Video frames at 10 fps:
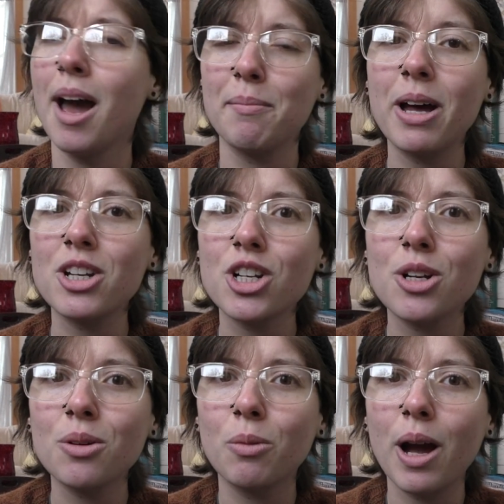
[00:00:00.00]
I'm not
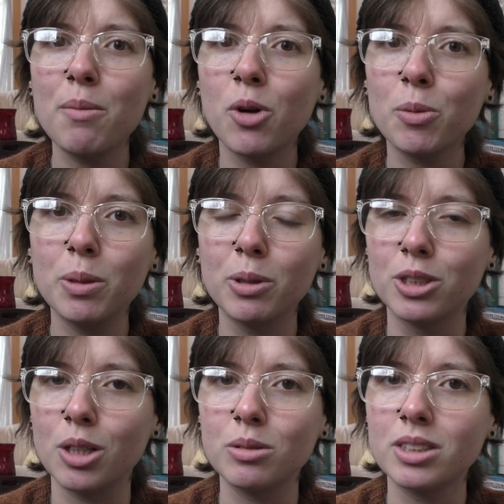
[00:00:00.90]
sure why more people
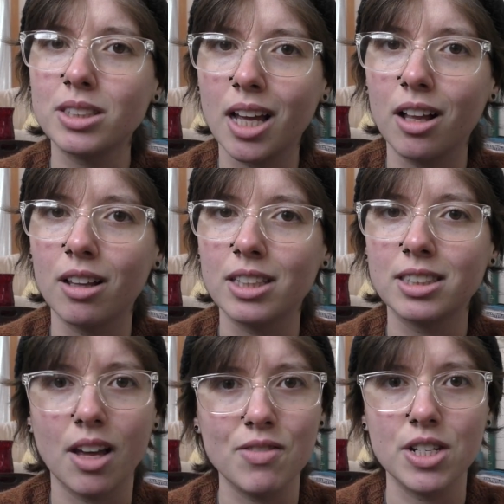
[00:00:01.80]
don't sell a
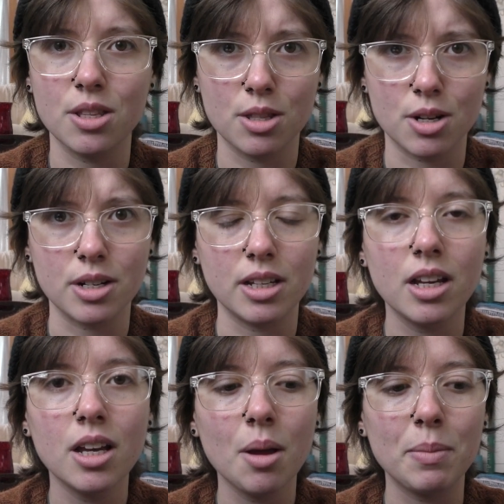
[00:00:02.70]
70-30,
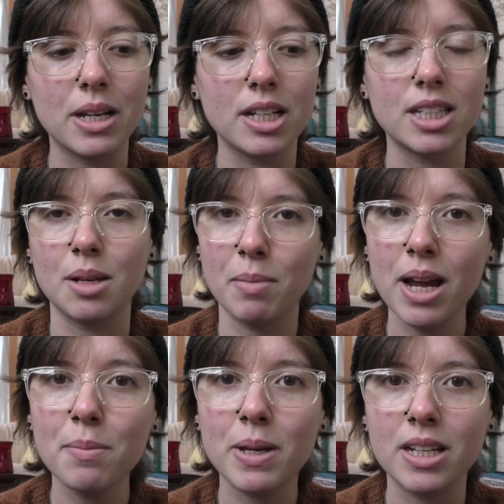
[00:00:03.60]
because in my
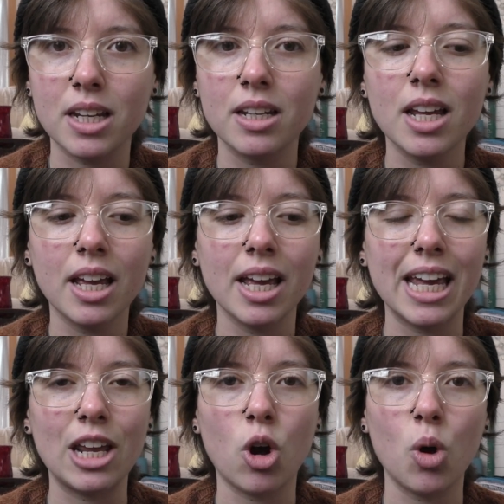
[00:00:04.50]
opinion
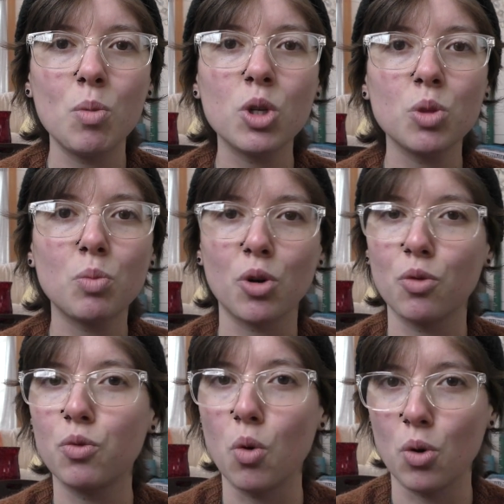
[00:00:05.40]
it almost
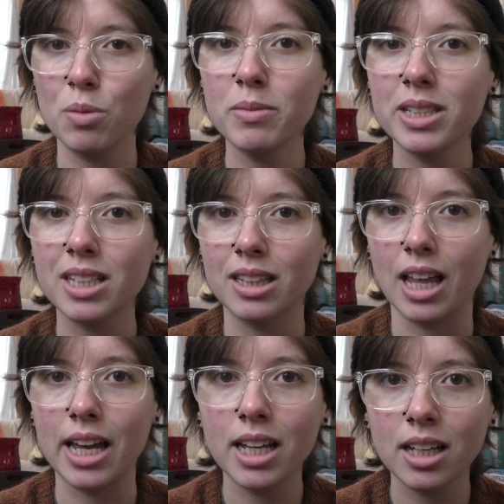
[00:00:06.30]
performs
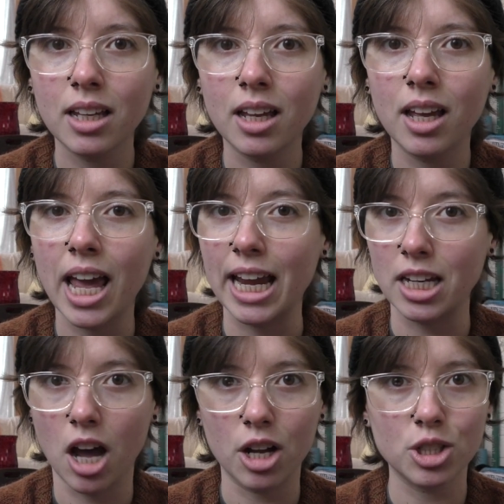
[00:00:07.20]
like a
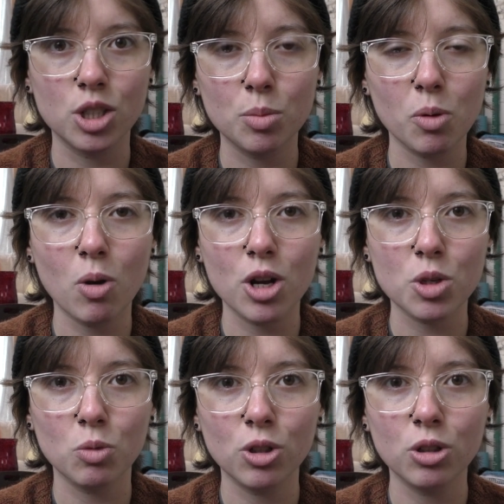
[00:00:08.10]

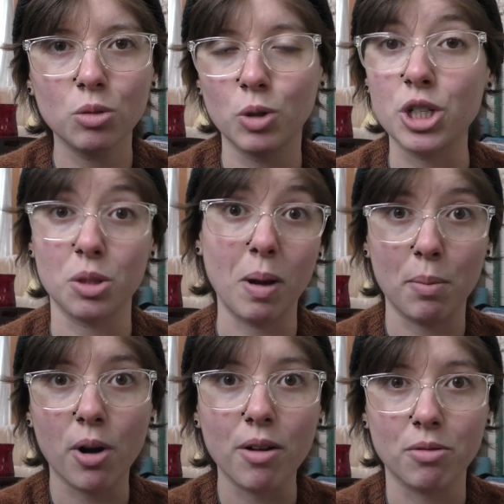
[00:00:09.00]
non-superwash wool, which is my
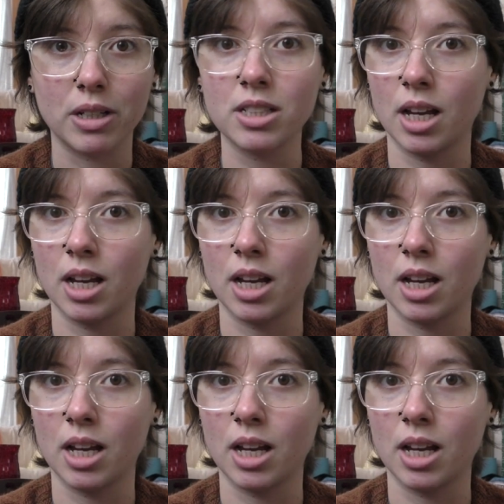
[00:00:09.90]
preference.